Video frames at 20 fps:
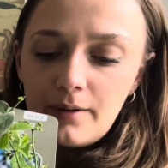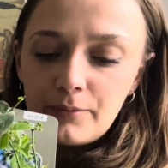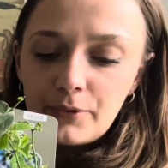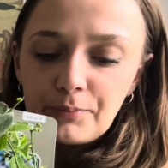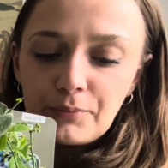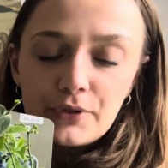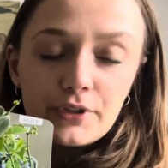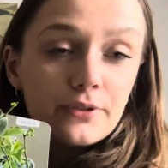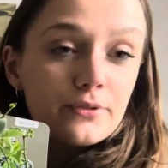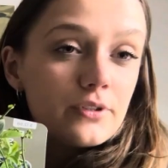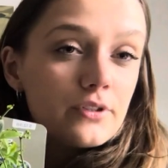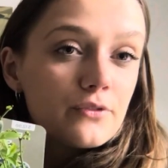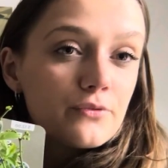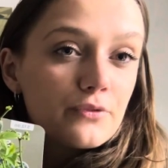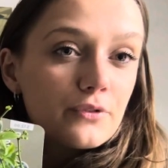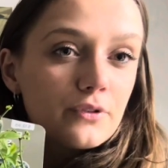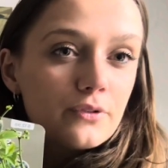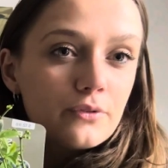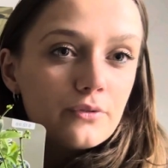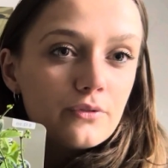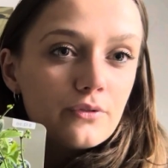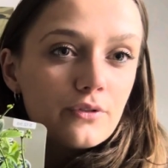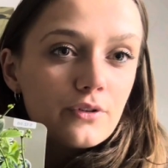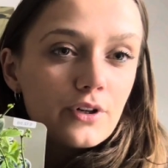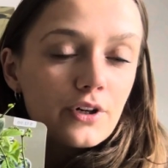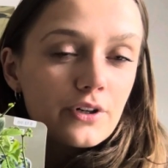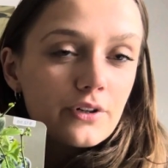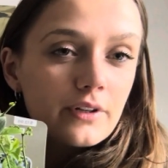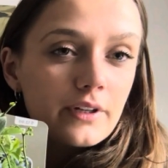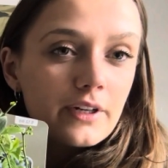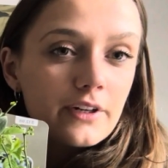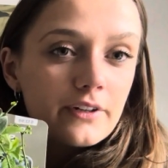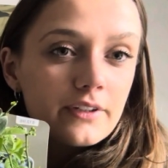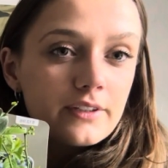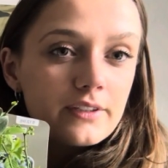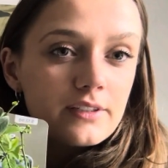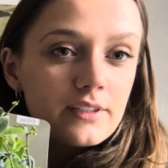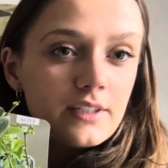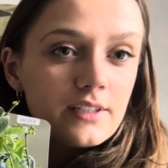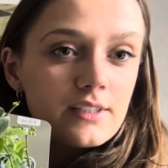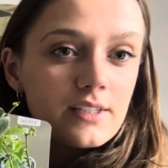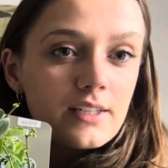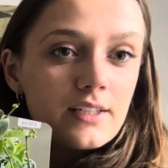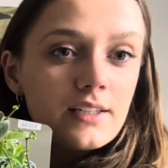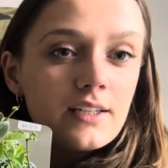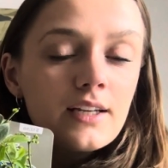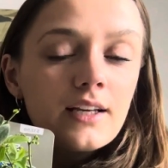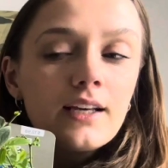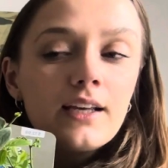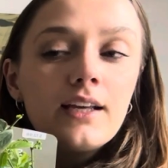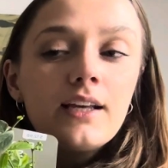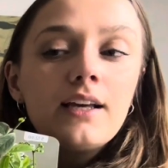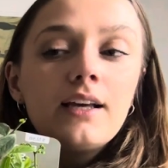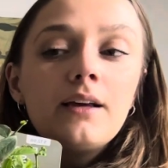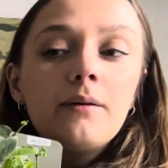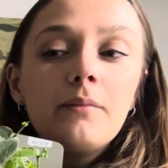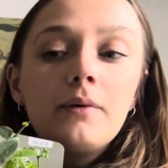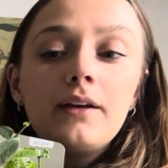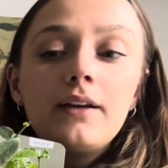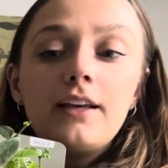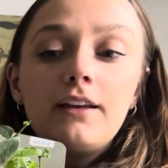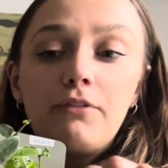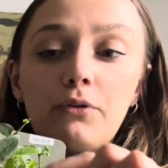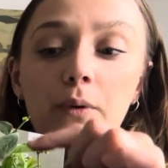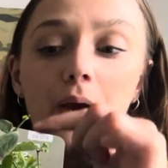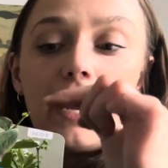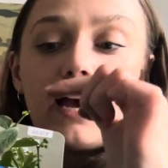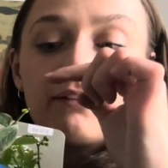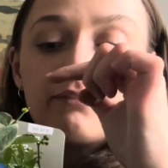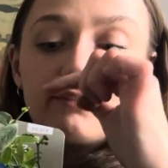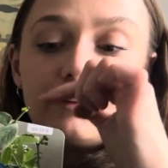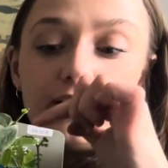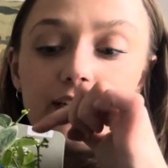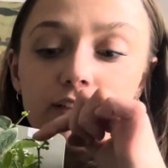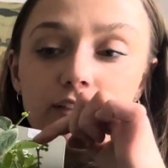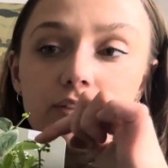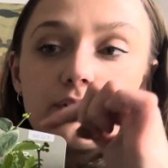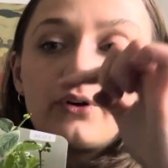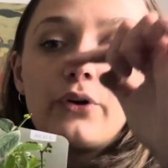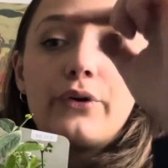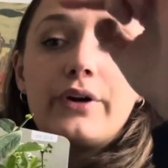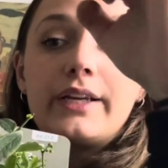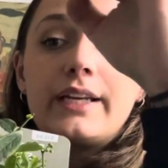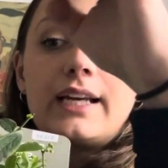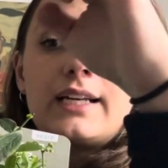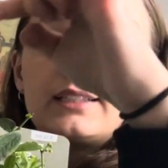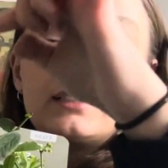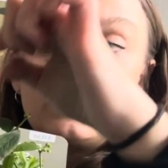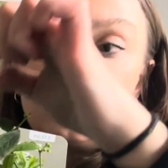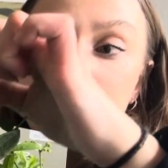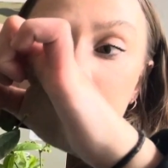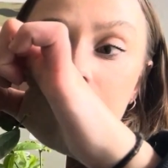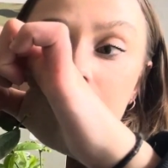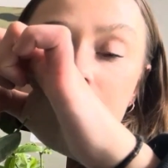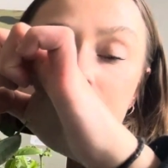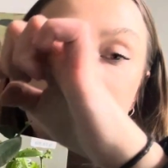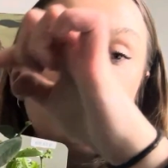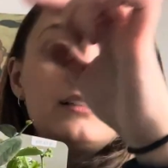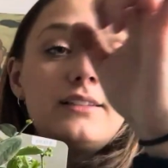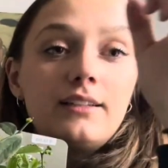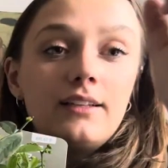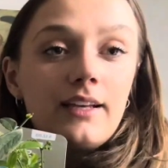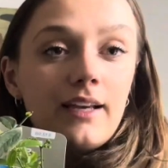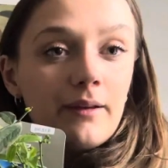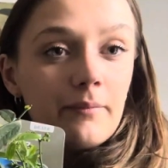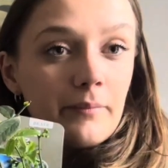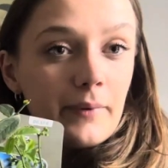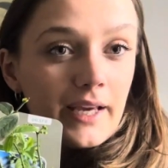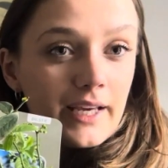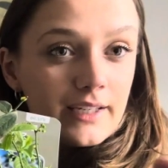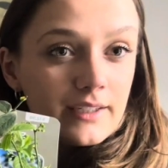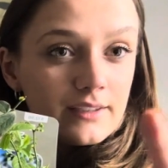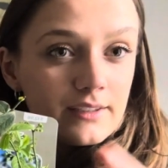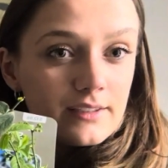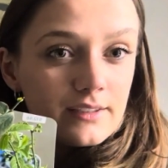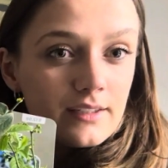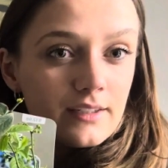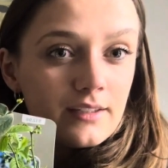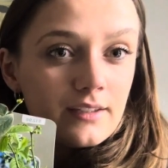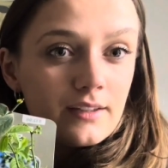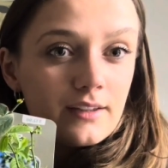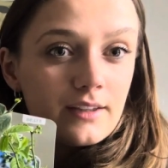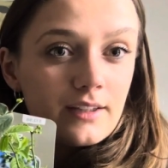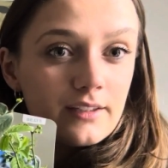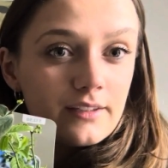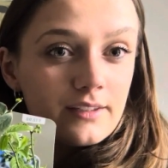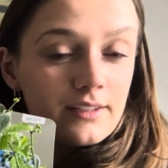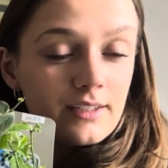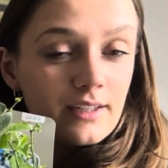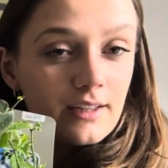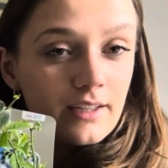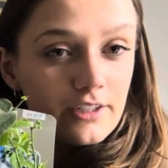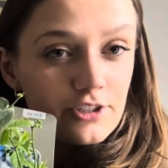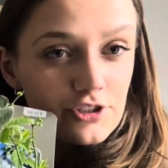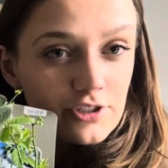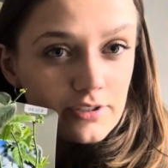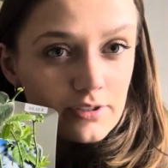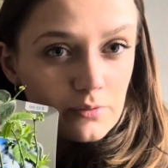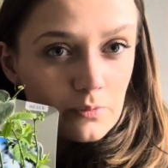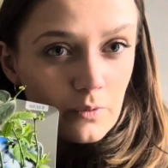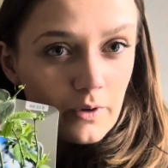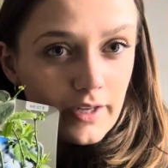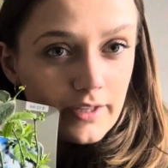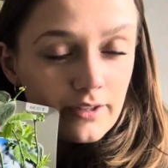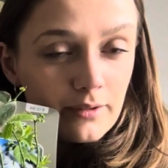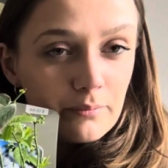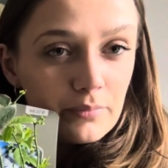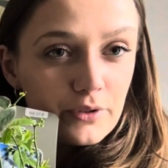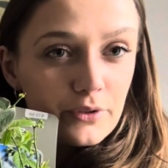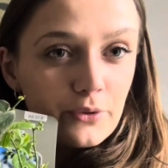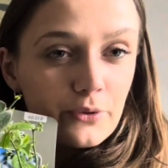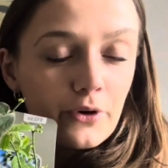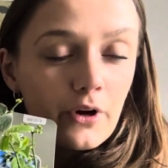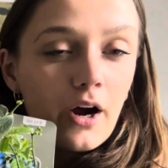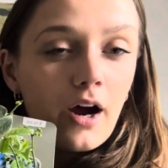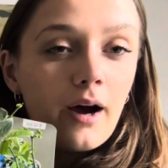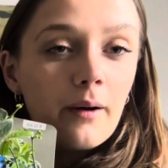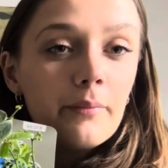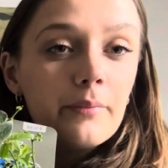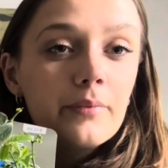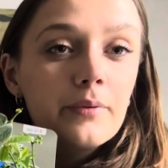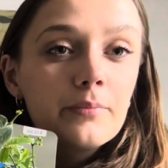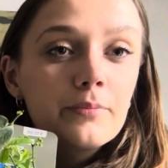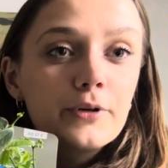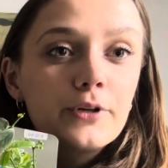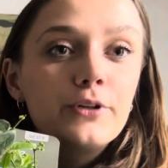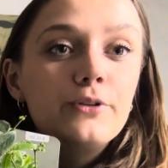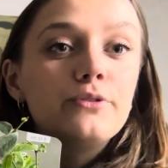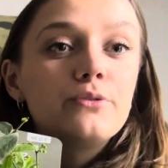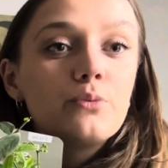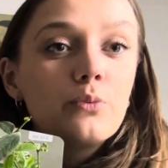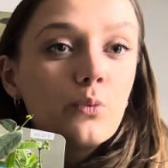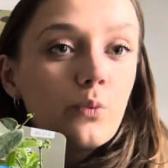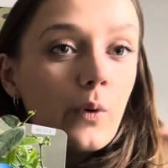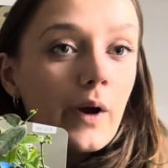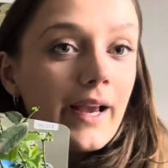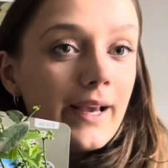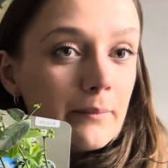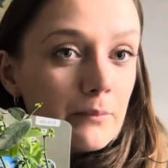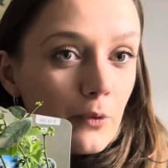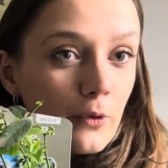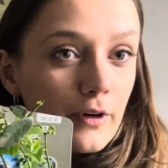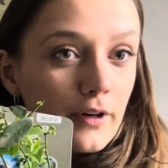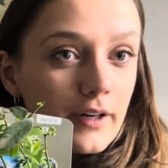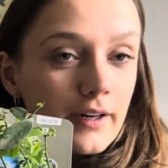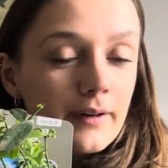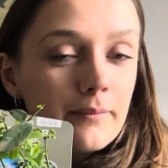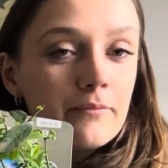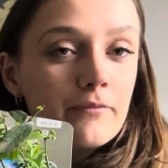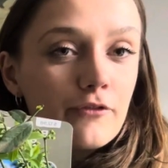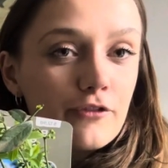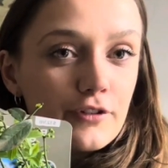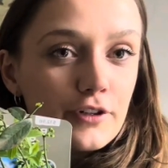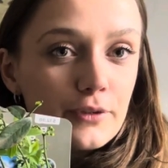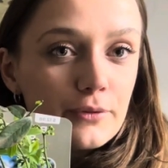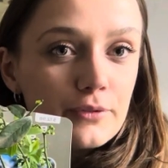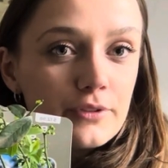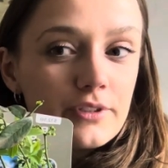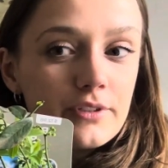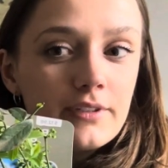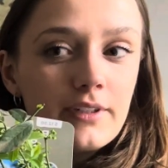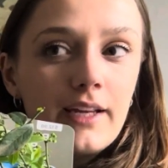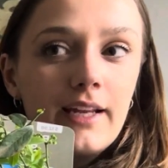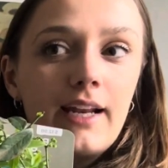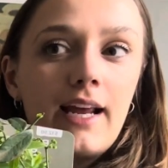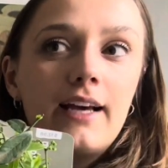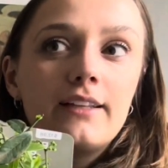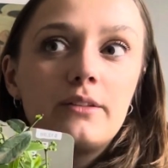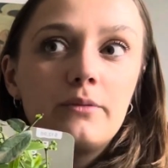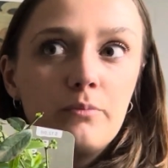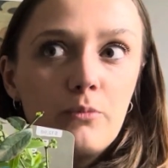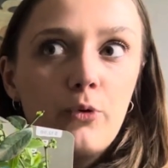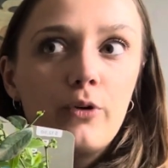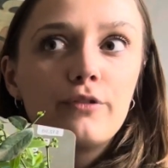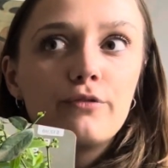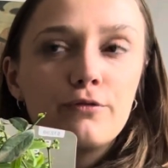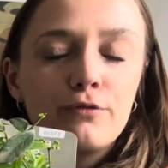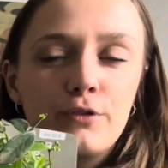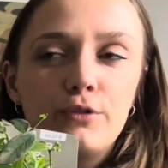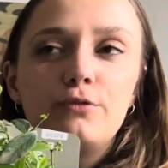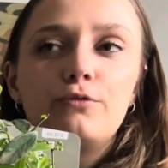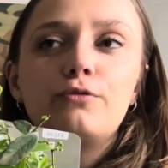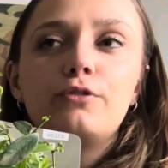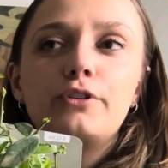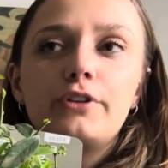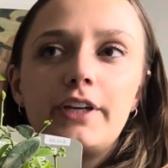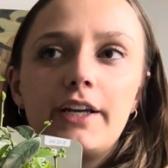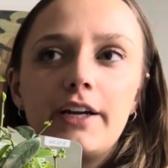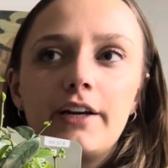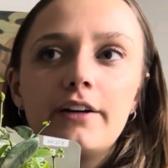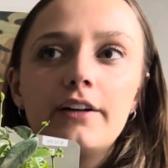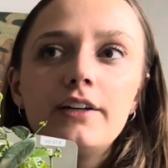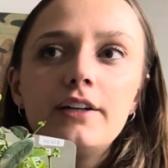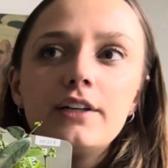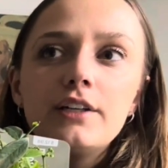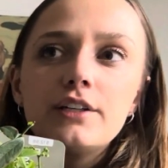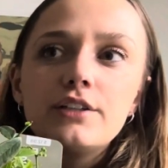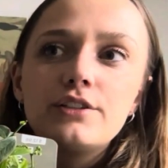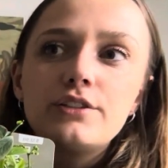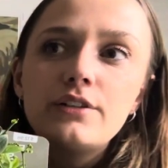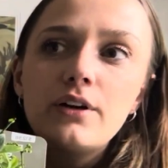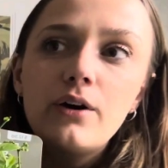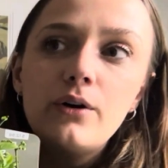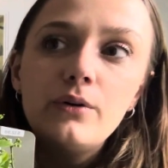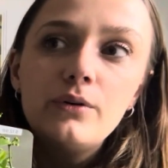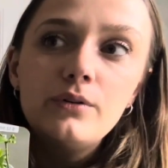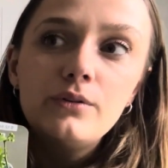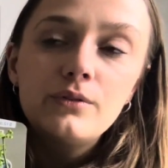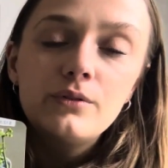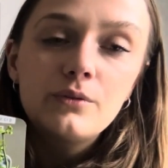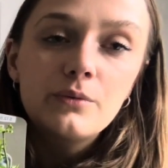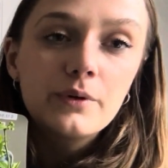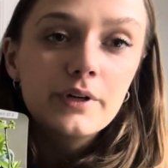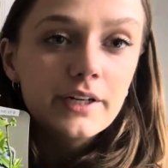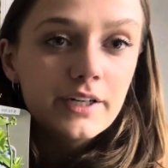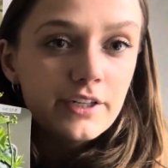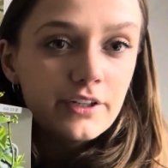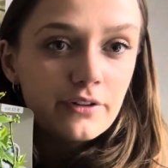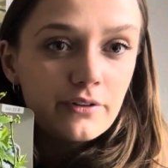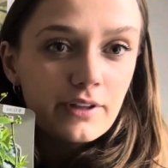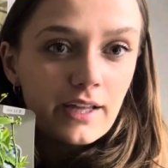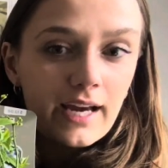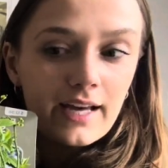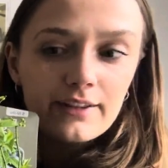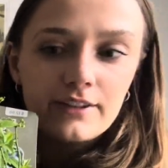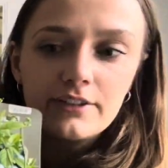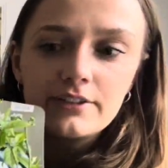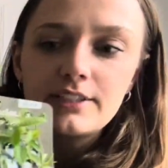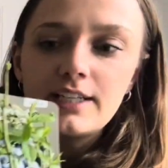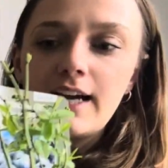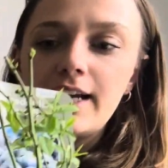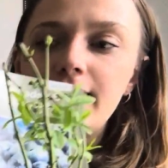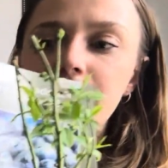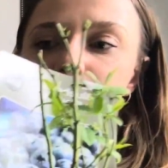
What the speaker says: produces fruit earlier in the season, if you have this growing next to this, it makes the delicious one, the blue crop, produce way more fruit. It has a more fruitful year. So we're gonna do that. They're tiny